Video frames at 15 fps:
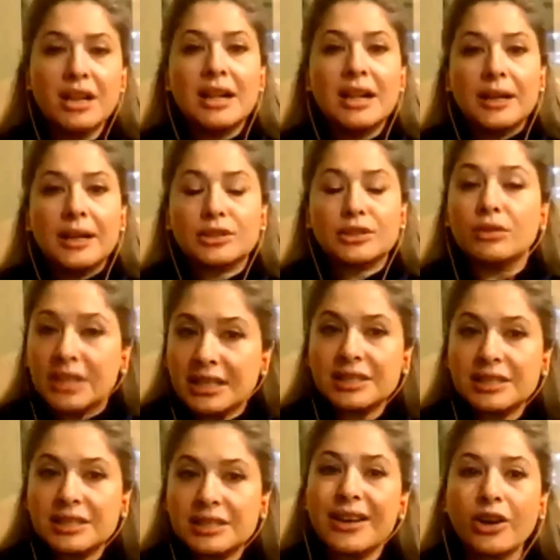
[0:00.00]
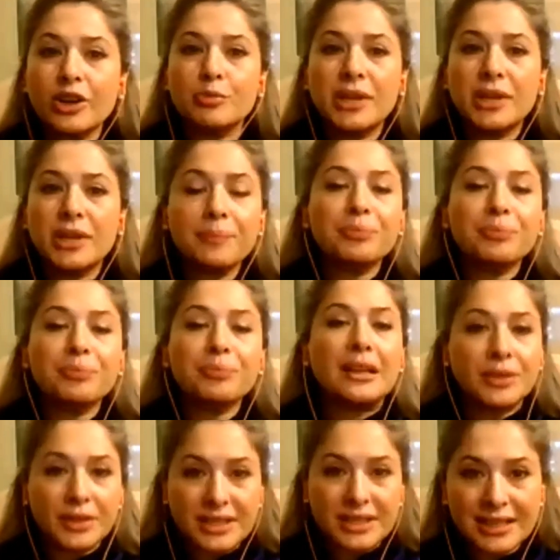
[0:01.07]
So this cannot be, the
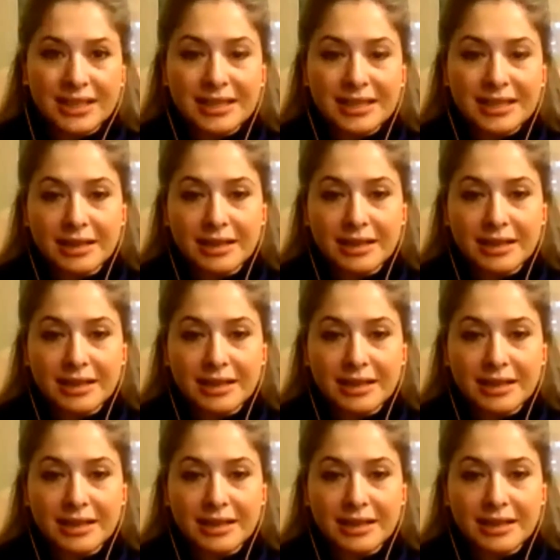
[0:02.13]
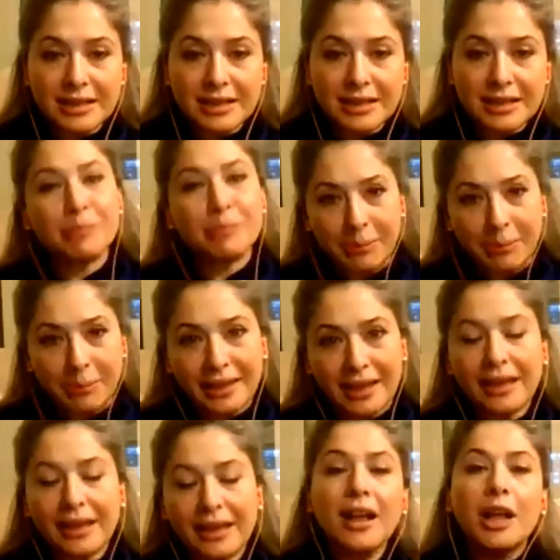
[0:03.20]
reason I say this here is because it's not public yet,
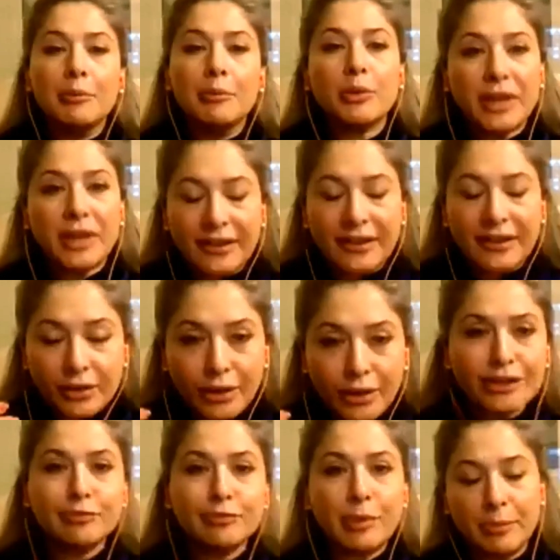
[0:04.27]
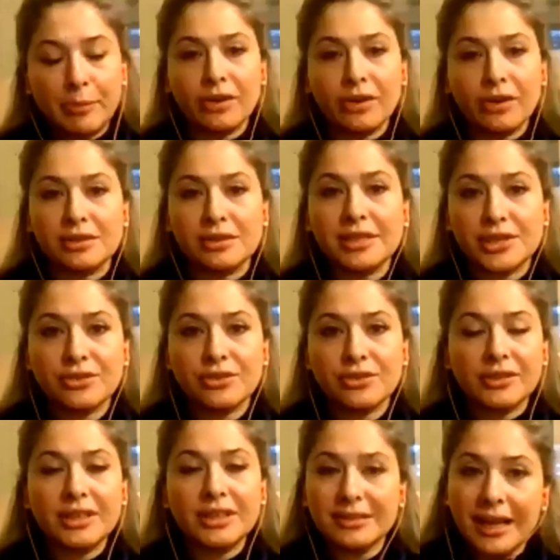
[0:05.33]
but we have a lot of public consultation on this.
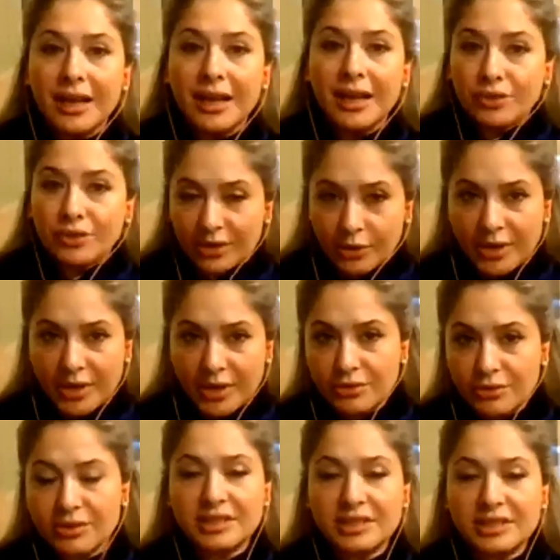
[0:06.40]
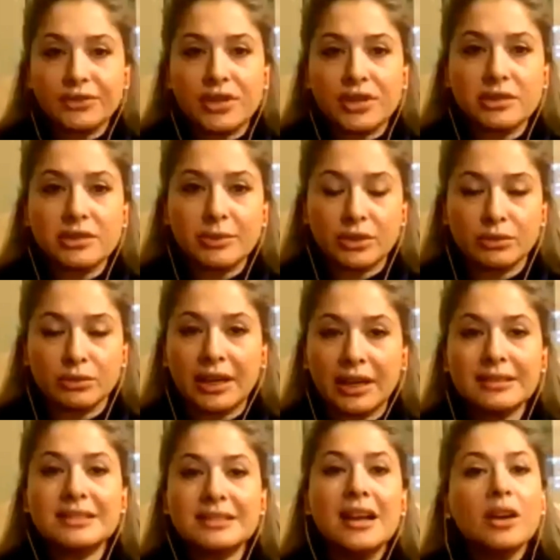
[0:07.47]
So on the question to this young gentleman who asked,
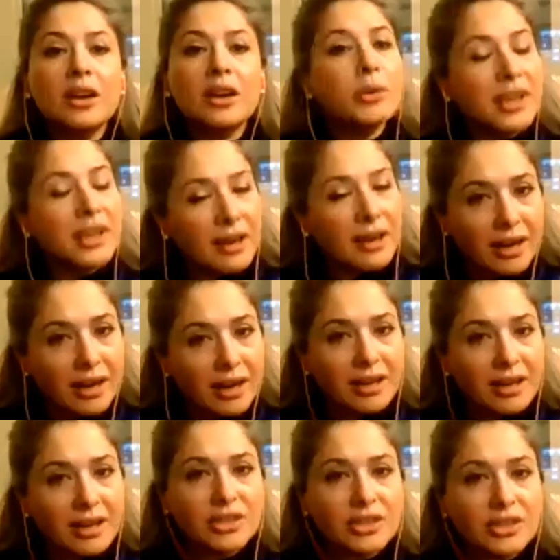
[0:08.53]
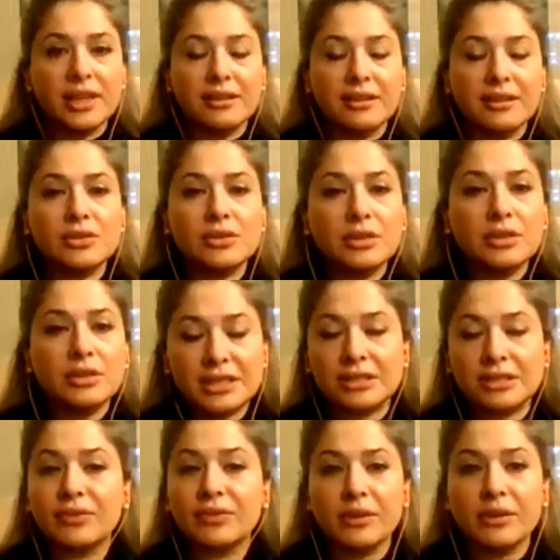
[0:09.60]
we are doing this to the best of our
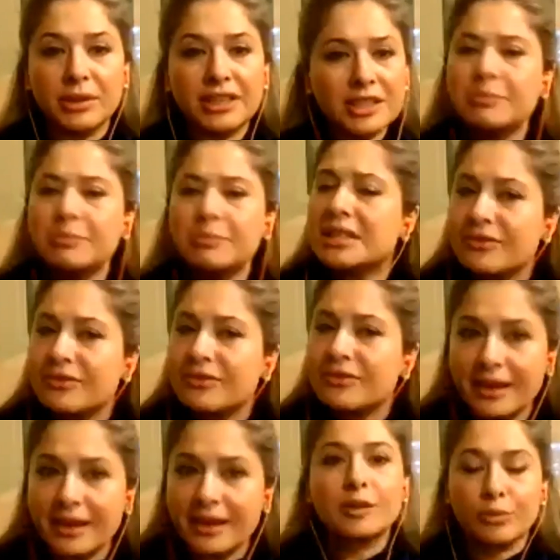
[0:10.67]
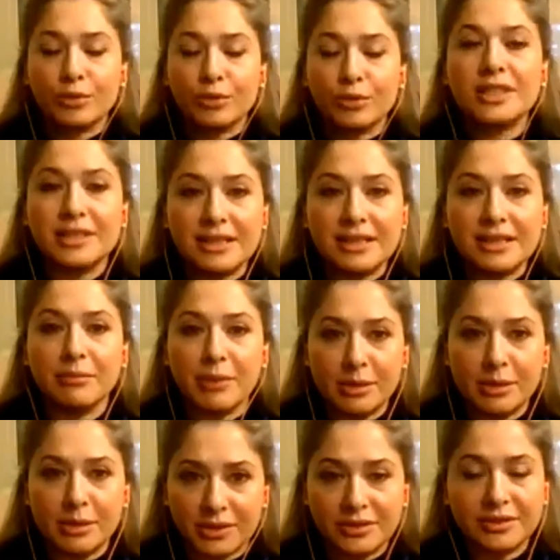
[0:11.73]
ability, but it's very hard post 18th Amendment.
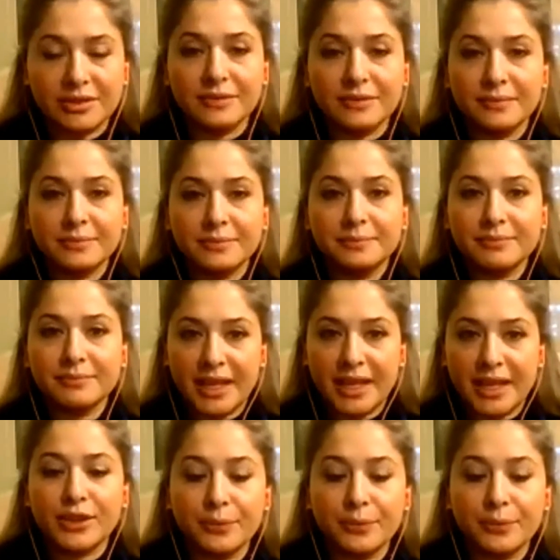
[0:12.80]
Thank you.